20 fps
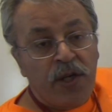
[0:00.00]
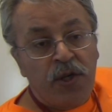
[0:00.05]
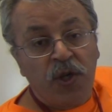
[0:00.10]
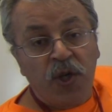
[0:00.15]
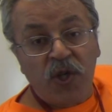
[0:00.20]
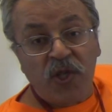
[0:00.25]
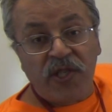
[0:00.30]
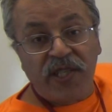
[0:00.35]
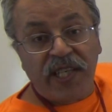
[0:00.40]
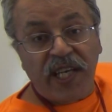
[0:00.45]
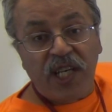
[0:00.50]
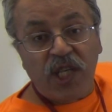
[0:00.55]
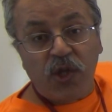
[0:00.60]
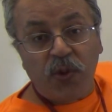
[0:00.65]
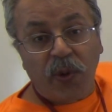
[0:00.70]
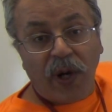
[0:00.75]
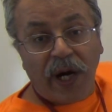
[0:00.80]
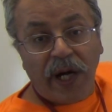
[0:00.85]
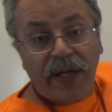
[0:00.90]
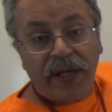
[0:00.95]
use this
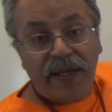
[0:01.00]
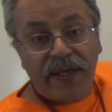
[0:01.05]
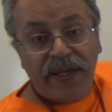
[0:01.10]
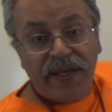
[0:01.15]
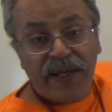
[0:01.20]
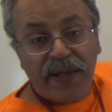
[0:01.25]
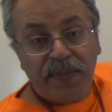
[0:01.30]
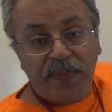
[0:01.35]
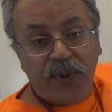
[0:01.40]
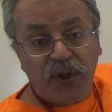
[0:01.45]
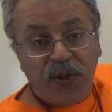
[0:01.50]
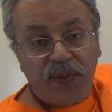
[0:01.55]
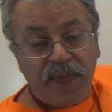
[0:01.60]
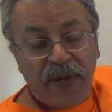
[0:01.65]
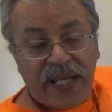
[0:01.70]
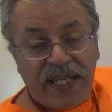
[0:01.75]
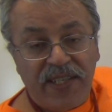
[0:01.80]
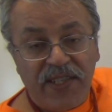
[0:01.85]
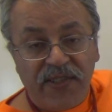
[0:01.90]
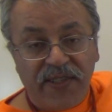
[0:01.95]
one. Put
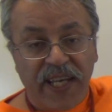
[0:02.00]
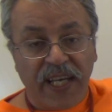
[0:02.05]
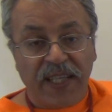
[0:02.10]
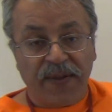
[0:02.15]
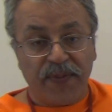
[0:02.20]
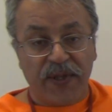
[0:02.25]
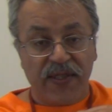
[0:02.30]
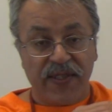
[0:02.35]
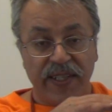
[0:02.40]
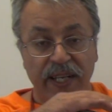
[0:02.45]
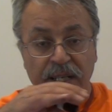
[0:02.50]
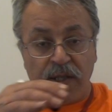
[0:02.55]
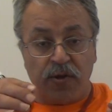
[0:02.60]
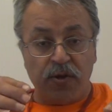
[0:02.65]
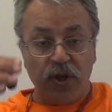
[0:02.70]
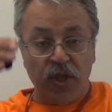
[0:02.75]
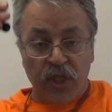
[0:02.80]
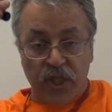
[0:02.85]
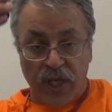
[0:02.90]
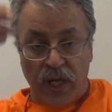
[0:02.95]
many statements next
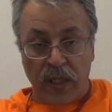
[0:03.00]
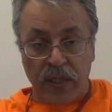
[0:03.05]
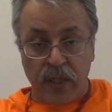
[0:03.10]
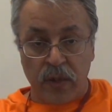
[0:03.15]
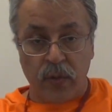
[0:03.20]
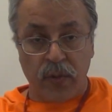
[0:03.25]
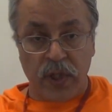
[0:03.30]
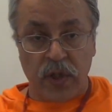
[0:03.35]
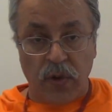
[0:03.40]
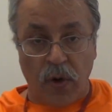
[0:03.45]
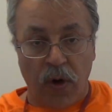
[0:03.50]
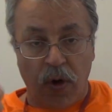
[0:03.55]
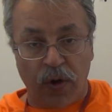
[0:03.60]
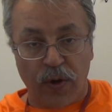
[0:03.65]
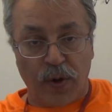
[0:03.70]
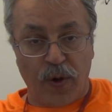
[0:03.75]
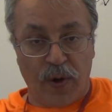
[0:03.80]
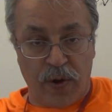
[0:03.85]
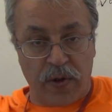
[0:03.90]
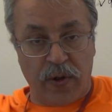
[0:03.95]
to each other with
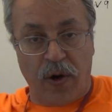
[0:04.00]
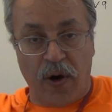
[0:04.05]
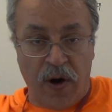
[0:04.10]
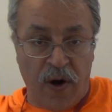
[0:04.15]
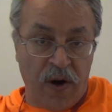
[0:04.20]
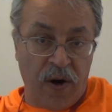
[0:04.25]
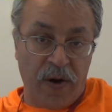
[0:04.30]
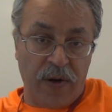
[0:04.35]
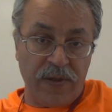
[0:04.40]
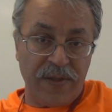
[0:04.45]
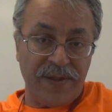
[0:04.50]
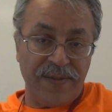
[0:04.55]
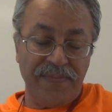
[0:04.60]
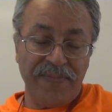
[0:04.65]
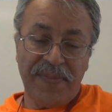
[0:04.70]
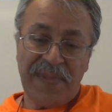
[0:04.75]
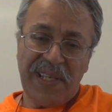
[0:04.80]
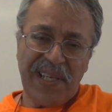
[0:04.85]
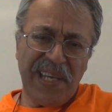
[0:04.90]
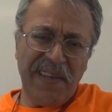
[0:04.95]
or.
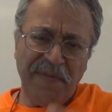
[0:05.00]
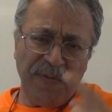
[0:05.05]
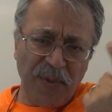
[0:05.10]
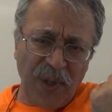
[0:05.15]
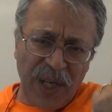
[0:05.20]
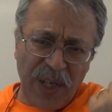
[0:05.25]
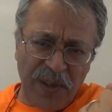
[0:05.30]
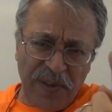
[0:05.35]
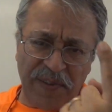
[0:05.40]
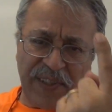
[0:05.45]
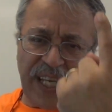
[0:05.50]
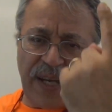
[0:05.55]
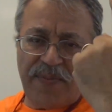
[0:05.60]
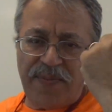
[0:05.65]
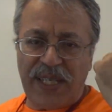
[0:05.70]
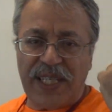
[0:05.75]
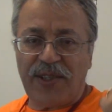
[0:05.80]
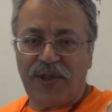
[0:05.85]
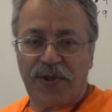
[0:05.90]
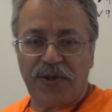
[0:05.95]
If one of them
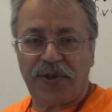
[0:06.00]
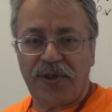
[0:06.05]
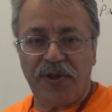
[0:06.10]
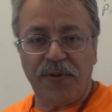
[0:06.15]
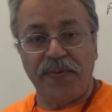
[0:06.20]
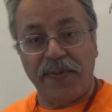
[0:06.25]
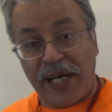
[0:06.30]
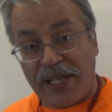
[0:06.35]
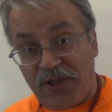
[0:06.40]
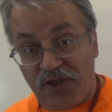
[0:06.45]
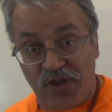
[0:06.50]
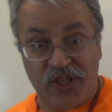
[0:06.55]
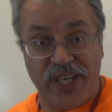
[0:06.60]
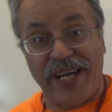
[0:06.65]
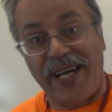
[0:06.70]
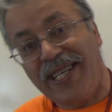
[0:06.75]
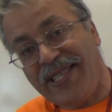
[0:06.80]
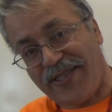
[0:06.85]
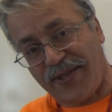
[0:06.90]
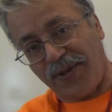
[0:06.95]
being true by
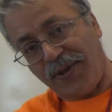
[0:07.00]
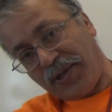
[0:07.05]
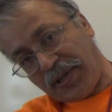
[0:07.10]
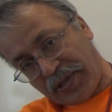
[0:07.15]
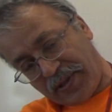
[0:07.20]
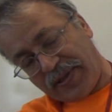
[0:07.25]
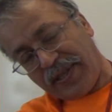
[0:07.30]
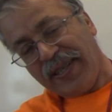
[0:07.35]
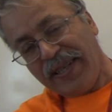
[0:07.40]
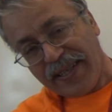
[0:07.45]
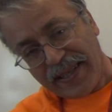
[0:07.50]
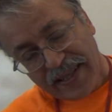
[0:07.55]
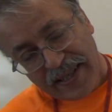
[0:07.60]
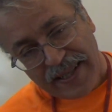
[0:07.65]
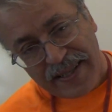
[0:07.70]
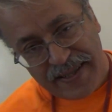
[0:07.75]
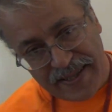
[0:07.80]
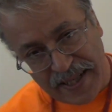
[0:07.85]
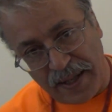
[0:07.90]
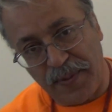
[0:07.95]
chance or
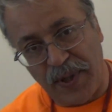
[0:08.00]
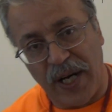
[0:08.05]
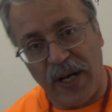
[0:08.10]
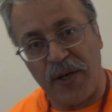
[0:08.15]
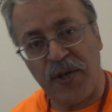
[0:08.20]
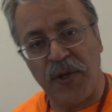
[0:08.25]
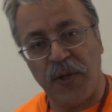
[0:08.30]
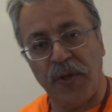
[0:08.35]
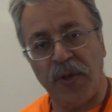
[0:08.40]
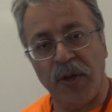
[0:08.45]
somehow you